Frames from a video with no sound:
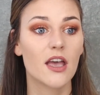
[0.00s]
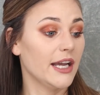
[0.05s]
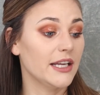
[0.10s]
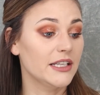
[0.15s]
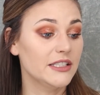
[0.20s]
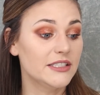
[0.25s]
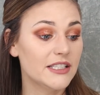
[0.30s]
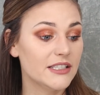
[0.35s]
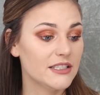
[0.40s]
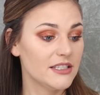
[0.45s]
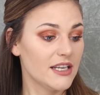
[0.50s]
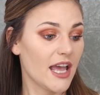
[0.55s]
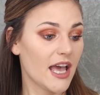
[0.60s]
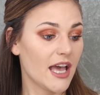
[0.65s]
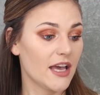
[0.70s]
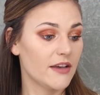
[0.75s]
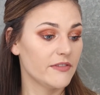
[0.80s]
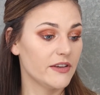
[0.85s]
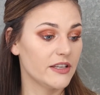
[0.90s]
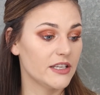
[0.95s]
I didn't
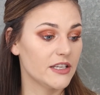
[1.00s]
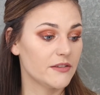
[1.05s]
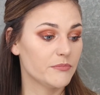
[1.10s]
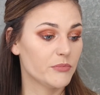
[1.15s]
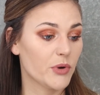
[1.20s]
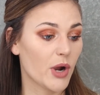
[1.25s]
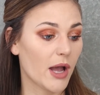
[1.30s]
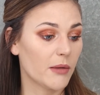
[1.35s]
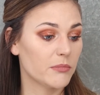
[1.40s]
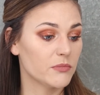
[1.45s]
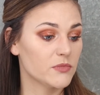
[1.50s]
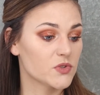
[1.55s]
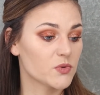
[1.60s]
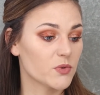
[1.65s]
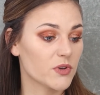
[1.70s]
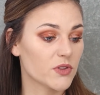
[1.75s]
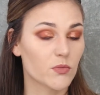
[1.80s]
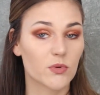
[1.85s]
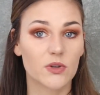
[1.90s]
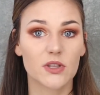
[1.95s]
have any problems
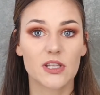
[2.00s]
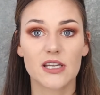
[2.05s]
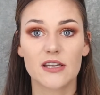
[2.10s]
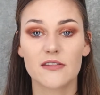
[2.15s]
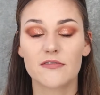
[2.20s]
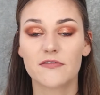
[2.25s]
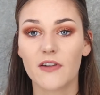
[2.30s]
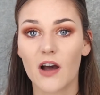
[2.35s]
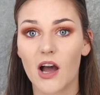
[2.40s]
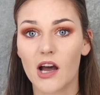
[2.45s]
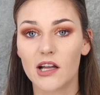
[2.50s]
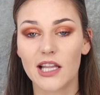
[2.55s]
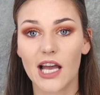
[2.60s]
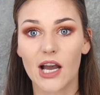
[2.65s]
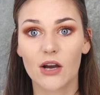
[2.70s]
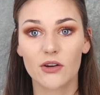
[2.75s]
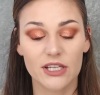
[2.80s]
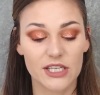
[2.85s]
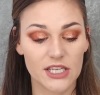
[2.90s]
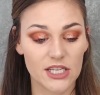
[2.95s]
with really
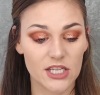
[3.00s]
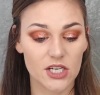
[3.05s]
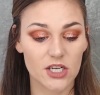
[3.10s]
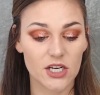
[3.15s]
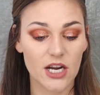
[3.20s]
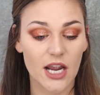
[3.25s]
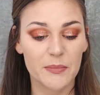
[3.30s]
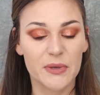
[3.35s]
fallout in here.